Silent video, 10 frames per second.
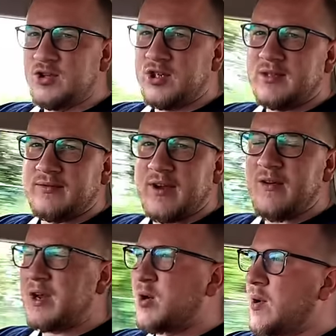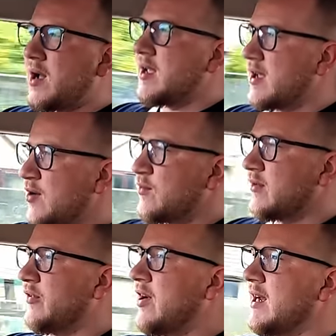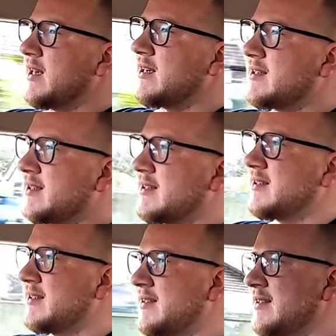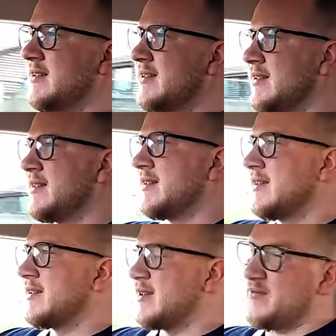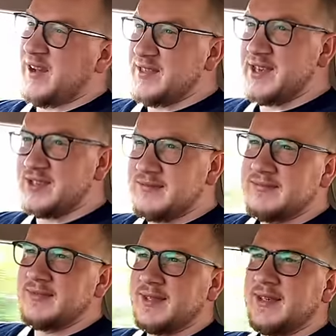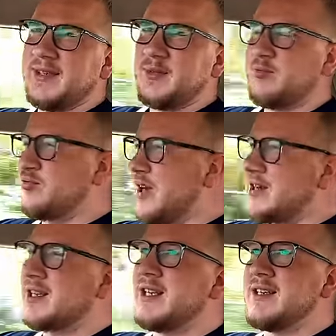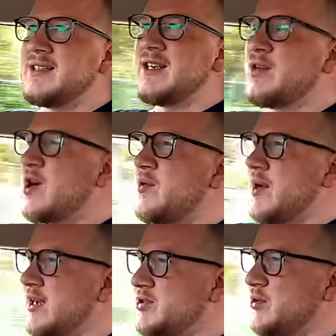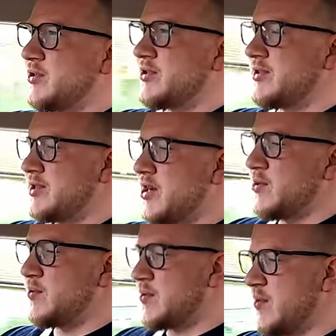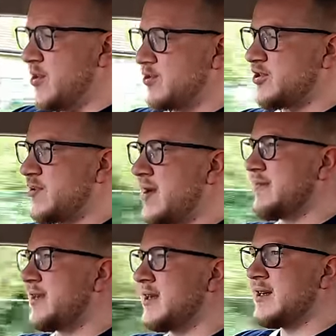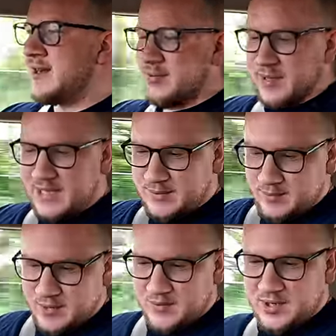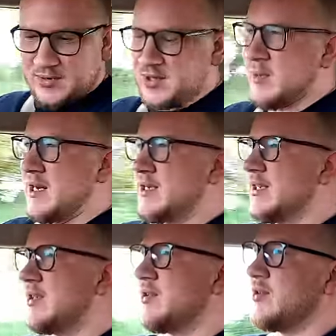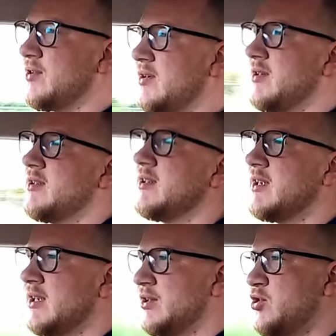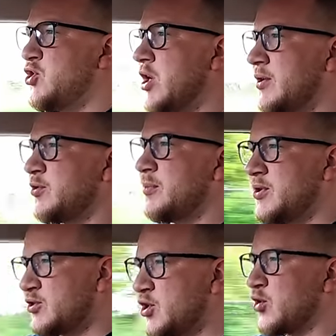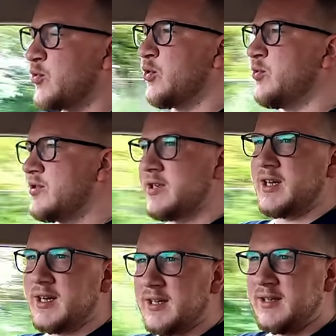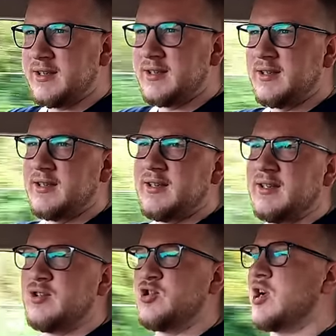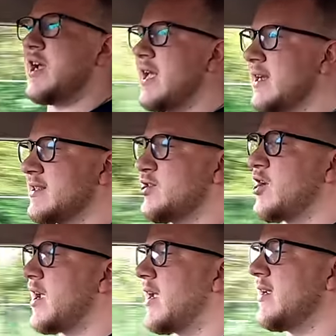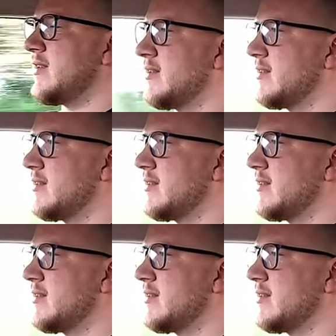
she's very quiet and refined. In fact, there's practically zero exhaust tone whatsoever, but that's probably what you're expecting in your gentleman's cruiser Jag XJ8.